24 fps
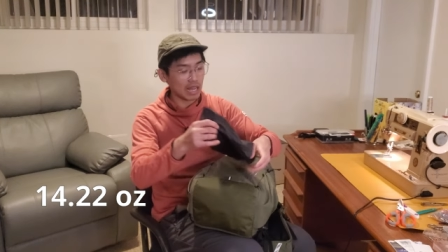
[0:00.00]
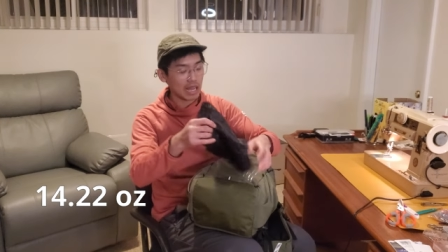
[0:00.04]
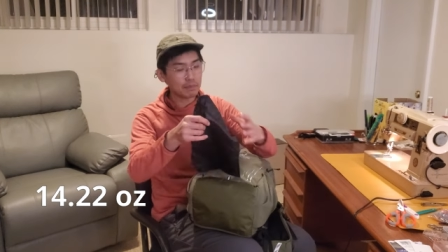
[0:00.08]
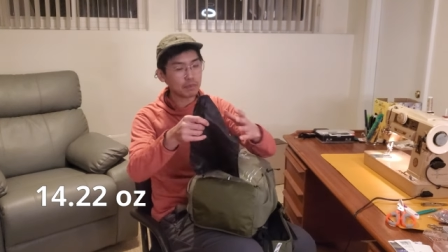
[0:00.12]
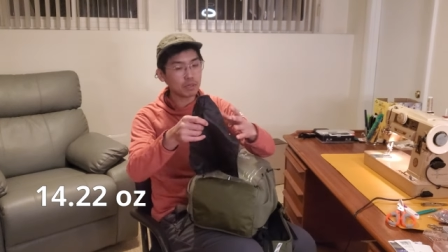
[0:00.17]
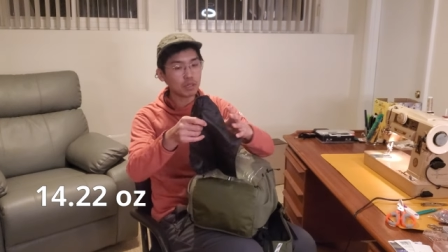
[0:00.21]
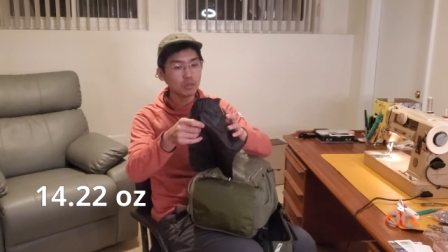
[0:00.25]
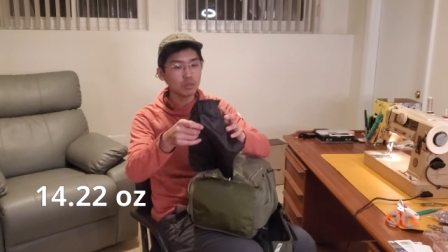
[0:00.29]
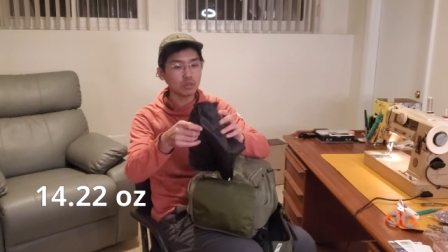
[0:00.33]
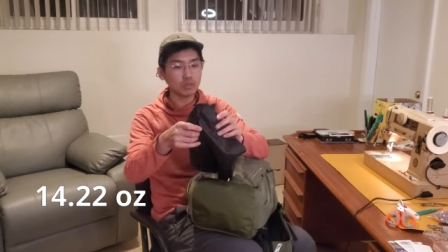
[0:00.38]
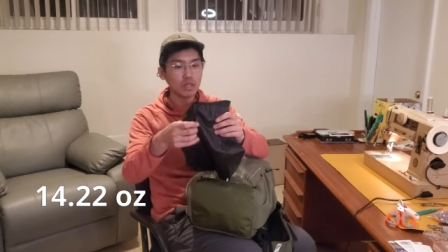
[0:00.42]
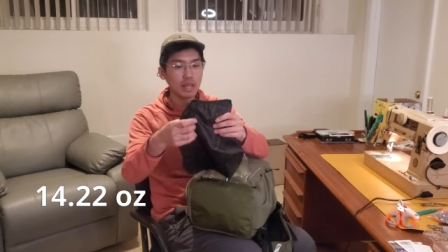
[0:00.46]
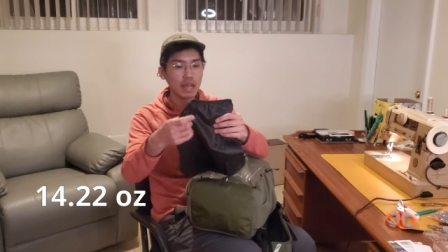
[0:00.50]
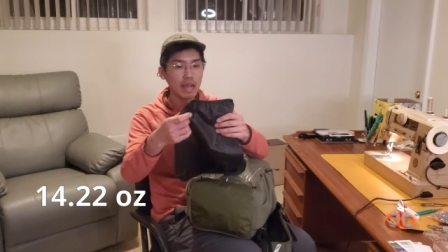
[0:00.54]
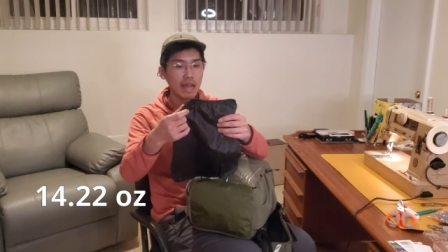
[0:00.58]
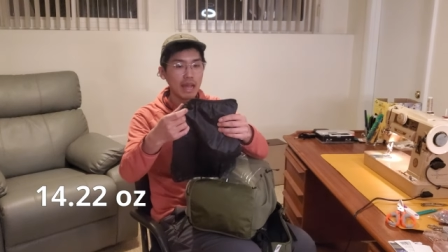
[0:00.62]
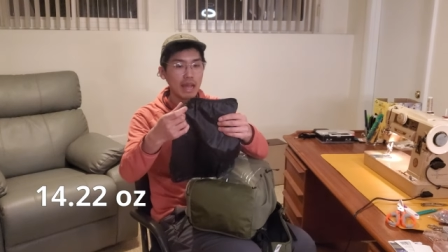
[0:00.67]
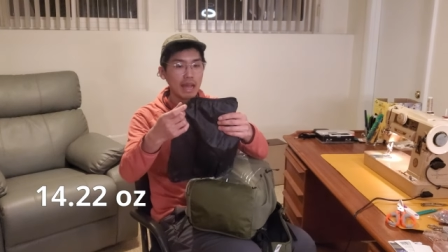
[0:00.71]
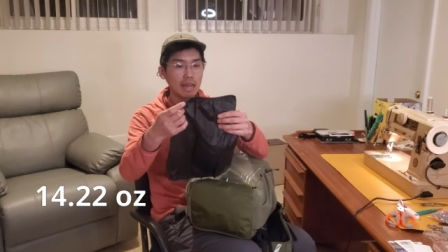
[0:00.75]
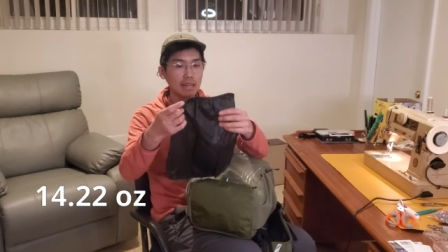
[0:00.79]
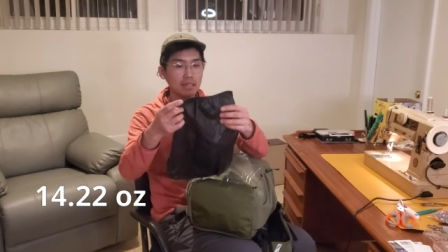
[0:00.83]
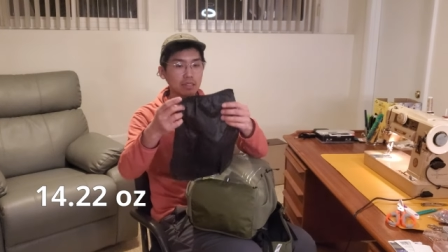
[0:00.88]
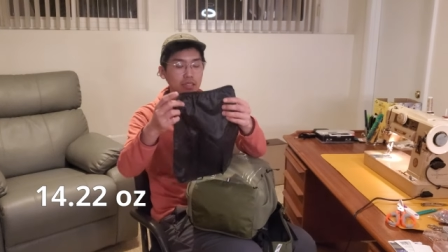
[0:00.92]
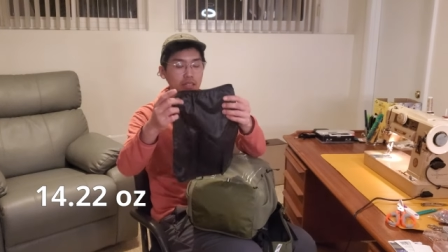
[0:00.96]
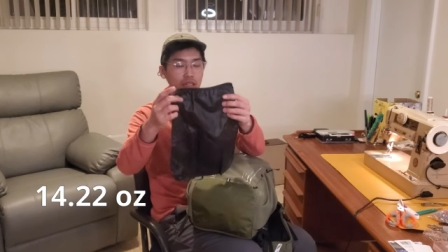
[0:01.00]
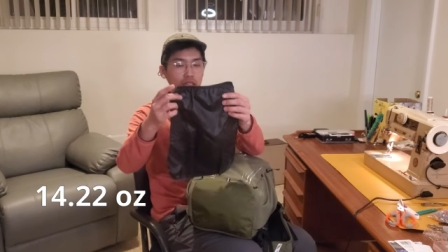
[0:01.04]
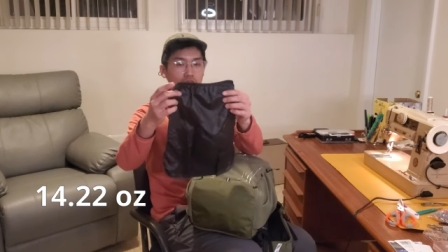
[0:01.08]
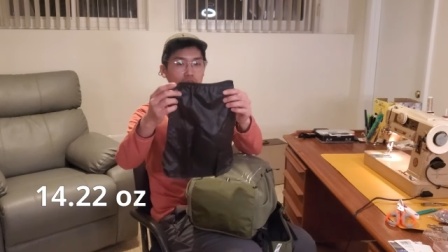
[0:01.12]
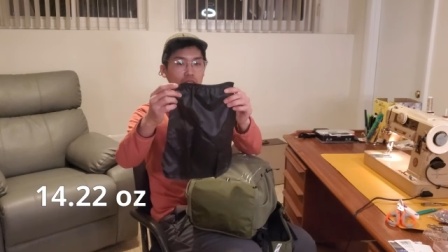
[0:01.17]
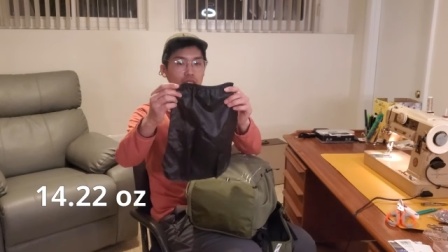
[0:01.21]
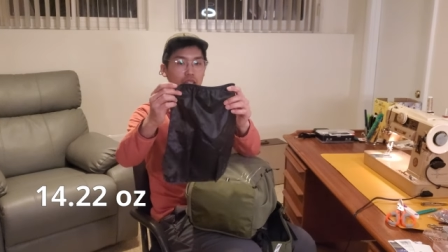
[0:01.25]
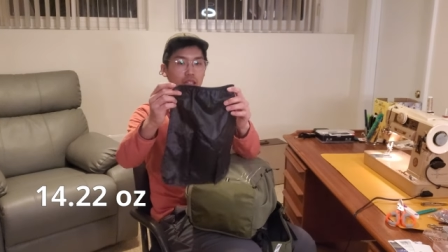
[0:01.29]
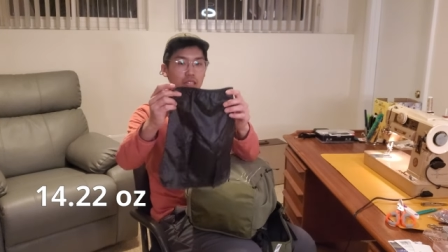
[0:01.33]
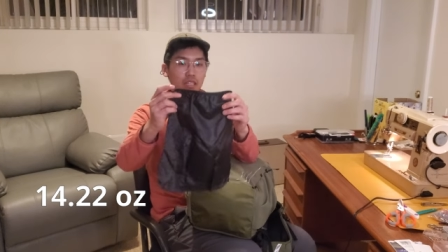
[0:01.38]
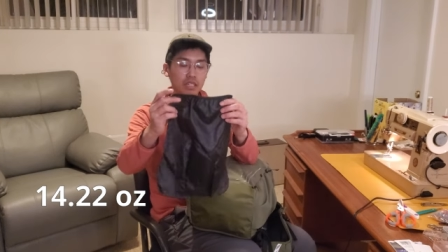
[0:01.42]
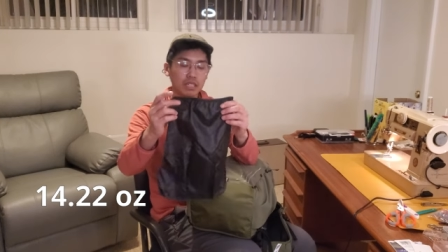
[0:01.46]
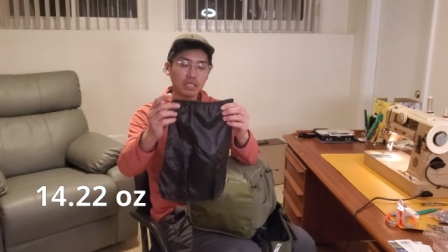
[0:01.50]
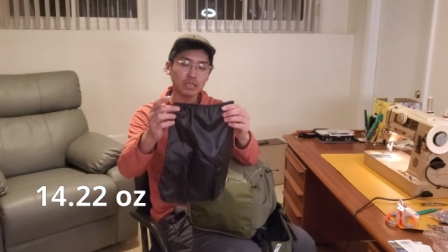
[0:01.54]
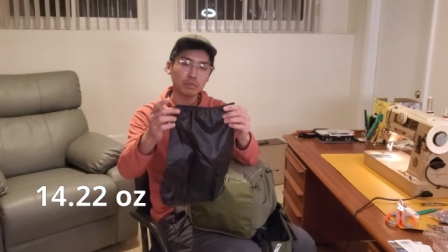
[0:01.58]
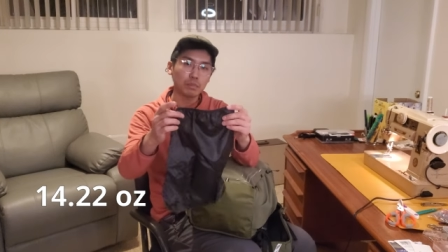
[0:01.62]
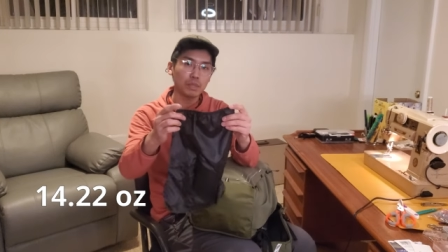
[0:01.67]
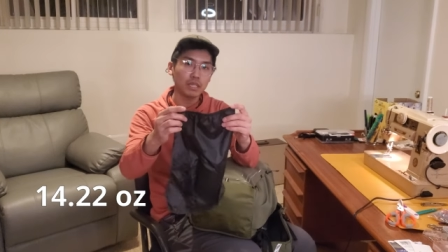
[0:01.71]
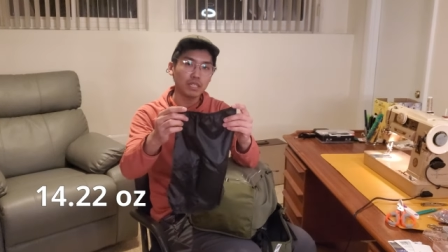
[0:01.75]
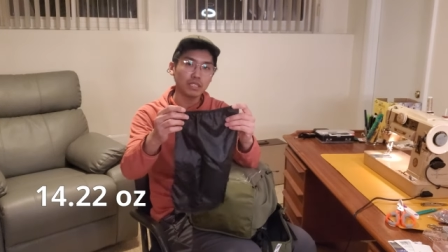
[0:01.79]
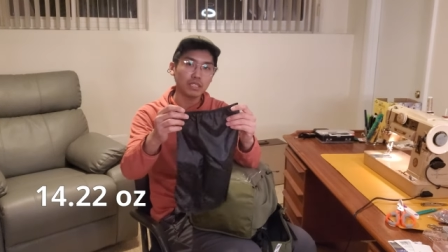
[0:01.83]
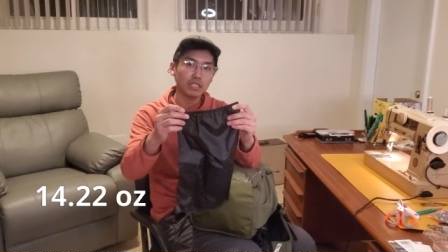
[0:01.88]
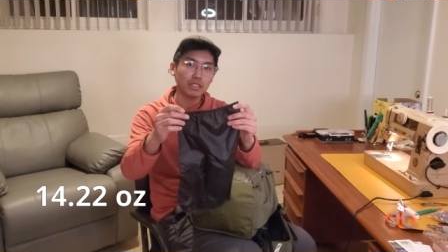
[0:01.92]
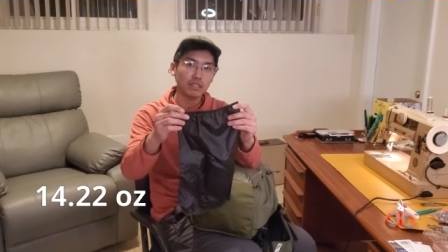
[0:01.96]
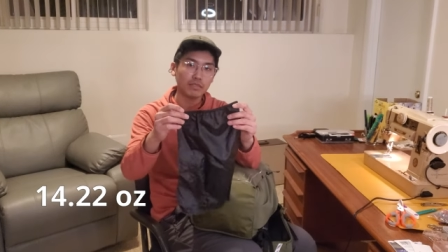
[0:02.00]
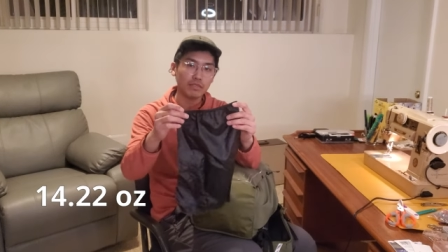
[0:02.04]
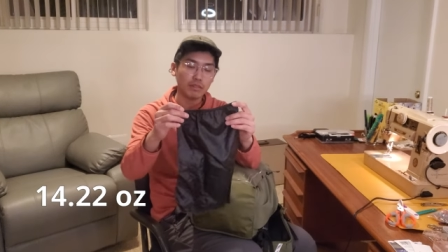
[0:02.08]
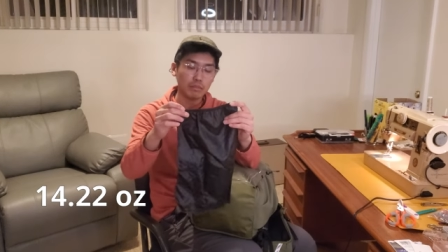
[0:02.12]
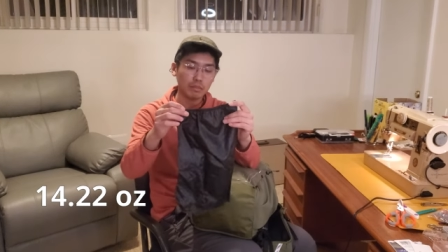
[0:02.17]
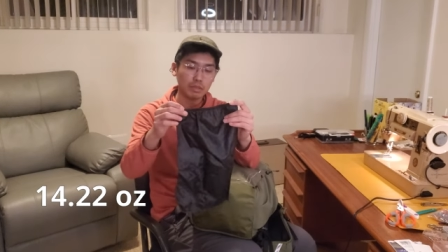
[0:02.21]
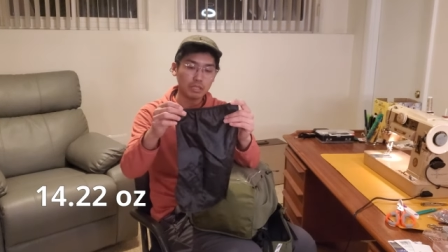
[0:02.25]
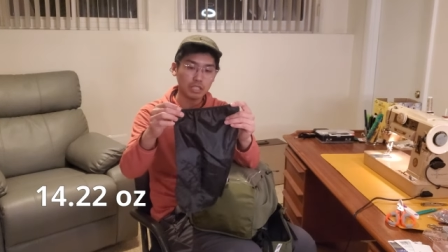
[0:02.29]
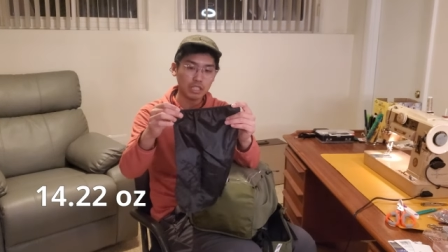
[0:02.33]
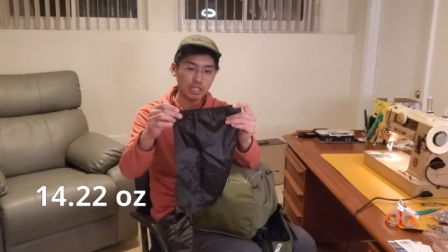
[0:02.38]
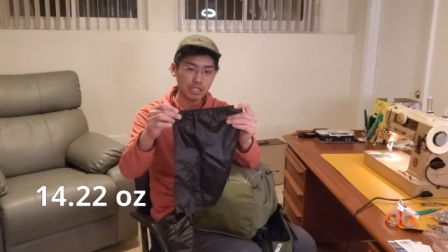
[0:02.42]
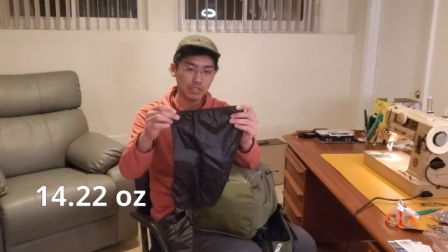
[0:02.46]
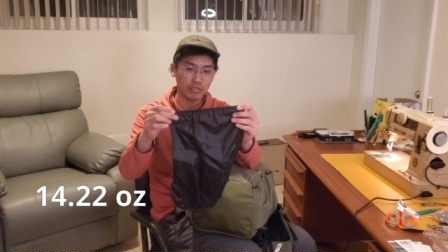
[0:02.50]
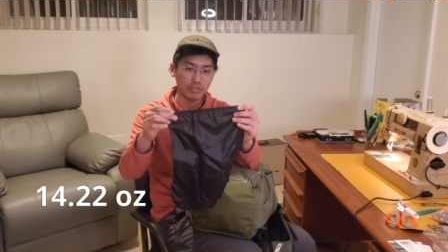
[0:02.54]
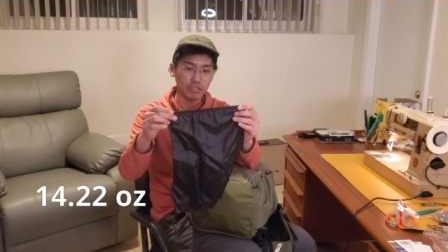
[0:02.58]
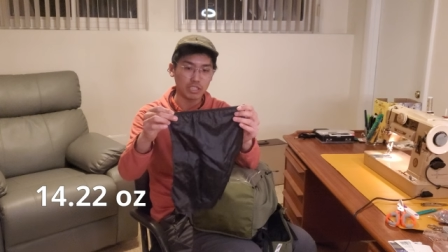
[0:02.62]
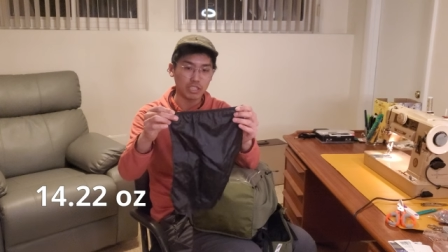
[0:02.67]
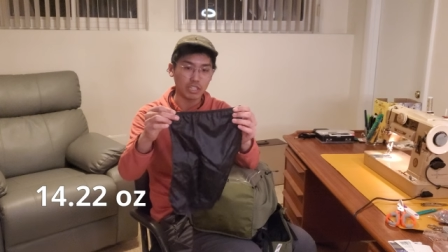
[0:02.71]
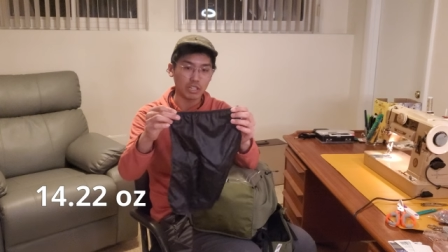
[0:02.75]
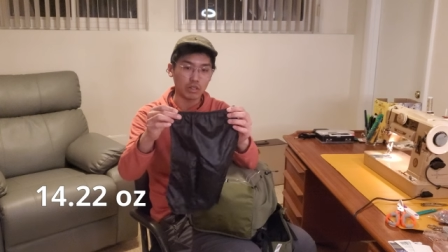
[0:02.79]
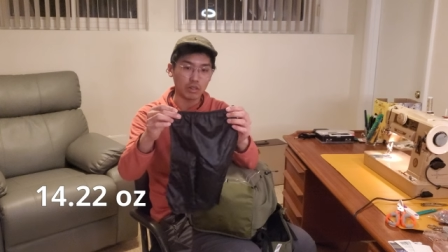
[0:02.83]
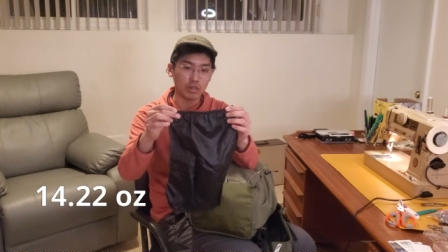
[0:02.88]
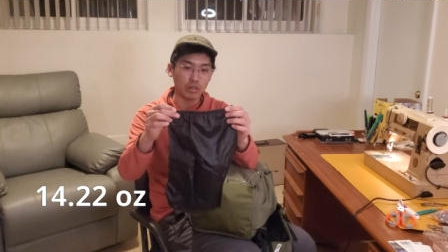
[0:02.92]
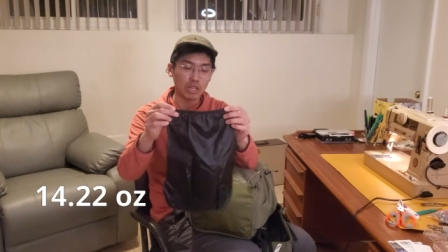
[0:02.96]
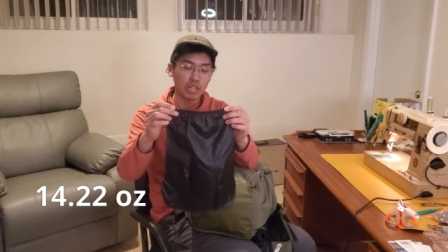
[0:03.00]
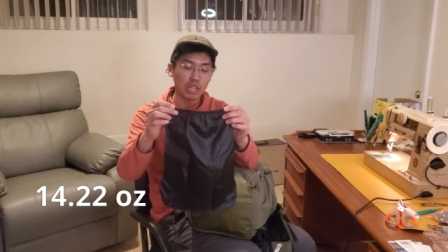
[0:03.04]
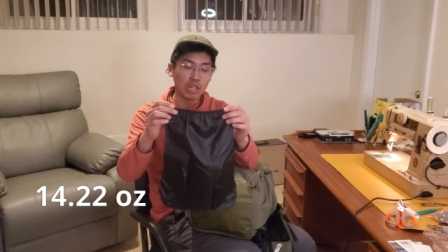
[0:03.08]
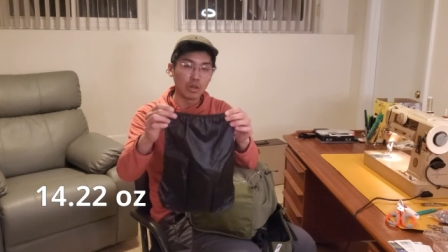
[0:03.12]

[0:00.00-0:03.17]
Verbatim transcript: I'm going to add this piece of material,